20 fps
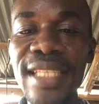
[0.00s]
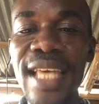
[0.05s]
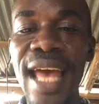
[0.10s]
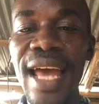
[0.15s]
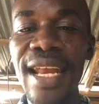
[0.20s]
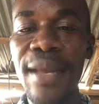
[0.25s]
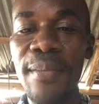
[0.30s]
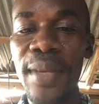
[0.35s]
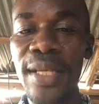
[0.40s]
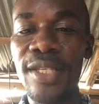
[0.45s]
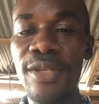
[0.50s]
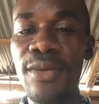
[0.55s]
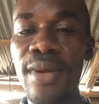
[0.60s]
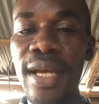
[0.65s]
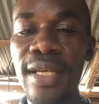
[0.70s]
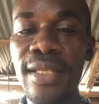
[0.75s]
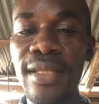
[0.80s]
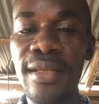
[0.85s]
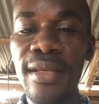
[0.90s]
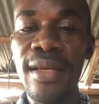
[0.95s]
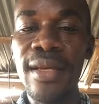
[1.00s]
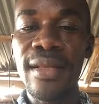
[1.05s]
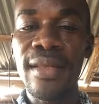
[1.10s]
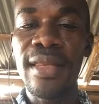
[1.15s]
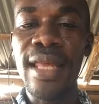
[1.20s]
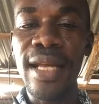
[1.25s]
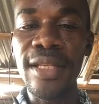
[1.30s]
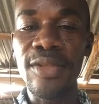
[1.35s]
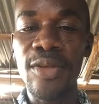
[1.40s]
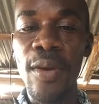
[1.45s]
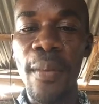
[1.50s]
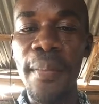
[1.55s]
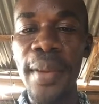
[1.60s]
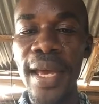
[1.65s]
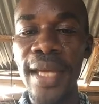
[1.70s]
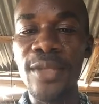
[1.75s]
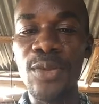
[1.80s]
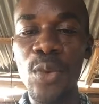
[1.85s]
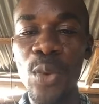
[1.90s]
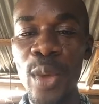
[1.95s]
are the materials that your
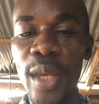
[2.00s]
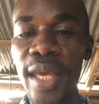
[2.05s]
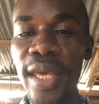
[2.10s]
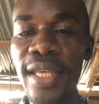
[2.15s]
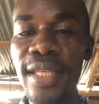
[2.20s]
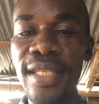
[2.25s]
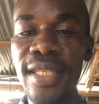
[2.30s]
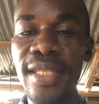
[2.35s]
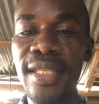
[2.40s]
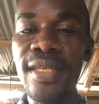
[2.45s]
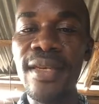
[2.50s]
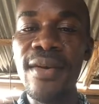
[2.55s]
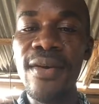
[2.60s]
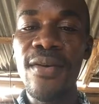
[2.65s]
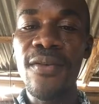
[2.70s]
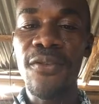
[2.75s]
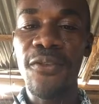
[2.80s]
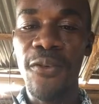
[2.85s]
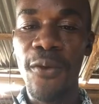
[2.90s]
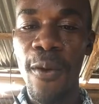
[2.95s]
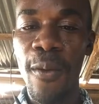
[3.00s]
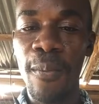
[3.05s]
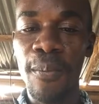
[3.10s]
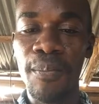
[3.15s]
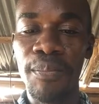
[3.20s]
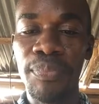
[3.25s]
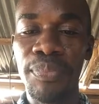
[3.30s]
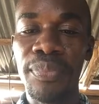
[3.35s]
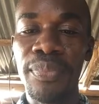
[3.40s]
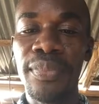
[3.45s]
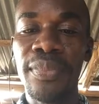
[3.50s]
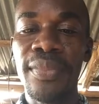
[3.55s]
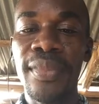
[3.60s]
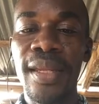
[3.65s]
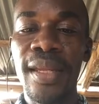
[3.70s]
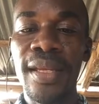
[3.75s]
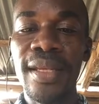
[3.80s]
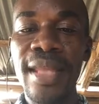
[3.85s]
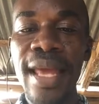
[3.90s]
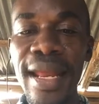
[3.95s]
birds will eat from.
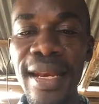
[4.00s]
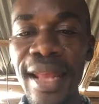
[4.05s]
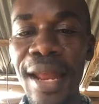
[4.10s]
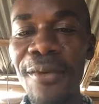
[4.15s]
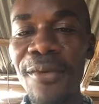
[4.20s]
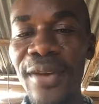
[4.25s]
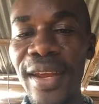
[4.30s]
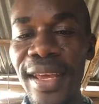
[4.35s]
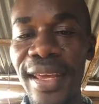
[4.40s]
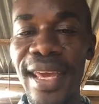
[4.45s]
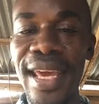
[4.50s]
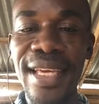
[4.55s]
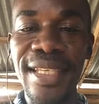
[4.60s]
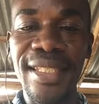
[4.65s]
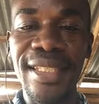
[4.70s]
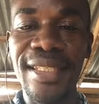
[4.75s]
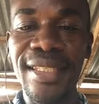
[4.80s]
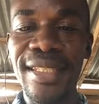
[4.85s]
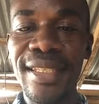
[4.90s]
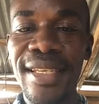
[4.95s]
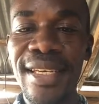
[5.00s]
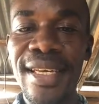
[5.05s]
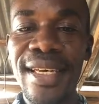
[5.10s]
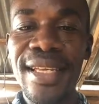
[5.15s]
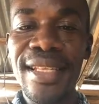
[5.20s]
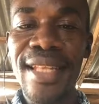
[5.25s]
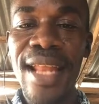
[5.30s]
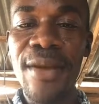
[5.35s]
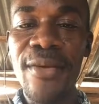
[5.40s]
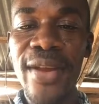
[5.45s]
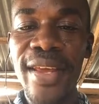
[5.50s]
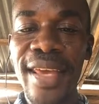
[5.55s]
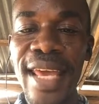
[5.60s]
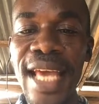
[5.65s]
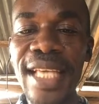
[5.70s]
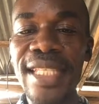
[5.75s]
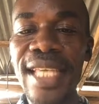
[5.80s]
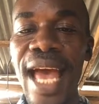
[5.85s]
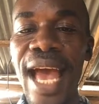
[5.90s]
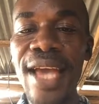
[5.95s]
Then the drinkers. The
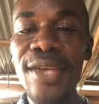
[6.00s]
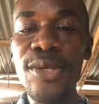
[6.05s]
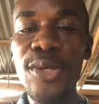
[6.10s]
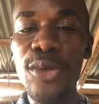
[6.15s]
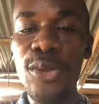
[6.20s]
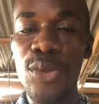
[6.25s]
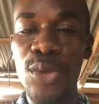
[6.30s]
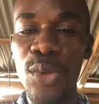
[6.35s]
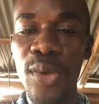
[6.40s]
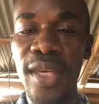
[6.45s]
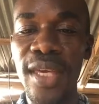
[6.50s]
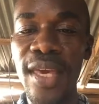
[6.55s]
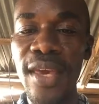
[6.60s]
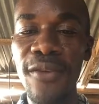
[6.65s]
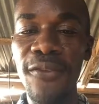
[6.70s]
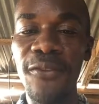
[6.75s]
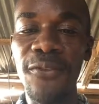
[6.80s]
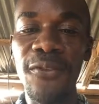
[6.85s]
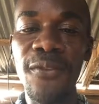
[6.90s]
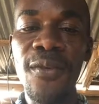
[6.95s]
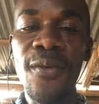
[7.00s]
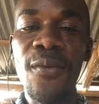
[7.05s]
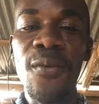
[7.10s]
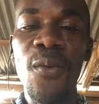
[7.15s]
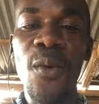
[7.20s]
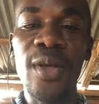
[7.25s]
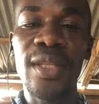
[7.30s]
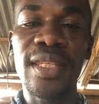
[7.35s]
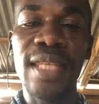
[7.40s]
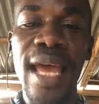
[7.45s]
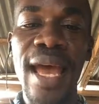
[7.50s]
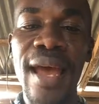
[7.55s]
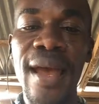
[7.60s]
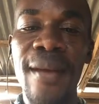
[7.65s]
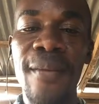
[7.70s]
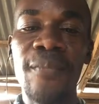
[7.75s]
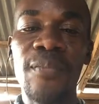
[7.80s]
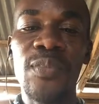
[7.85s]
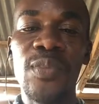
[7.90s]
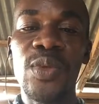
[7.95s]
drinkers are used to give
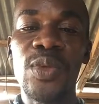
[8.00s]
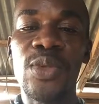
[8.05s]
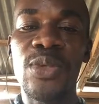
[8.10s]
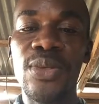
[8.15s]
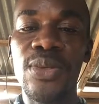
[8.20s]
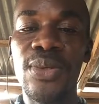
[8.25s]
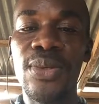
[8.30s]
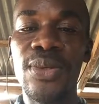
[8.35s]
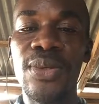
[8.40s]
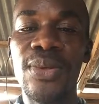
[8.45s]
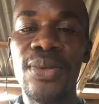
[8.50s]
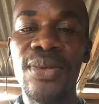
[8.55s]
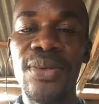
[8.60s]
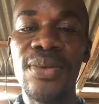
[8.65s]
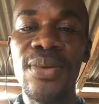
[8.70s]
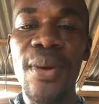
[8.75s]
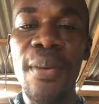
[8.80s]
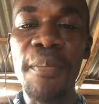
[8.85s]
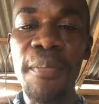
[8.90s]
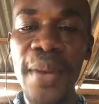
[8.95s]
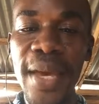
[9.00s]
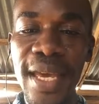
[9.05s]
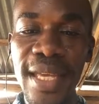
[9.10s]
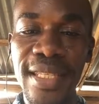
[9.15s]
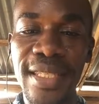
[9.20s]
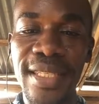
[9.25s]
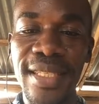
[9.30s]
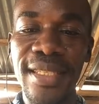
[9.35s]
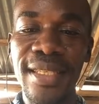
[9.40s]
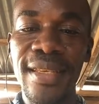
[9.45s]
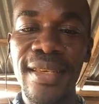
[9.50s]
water to your birds.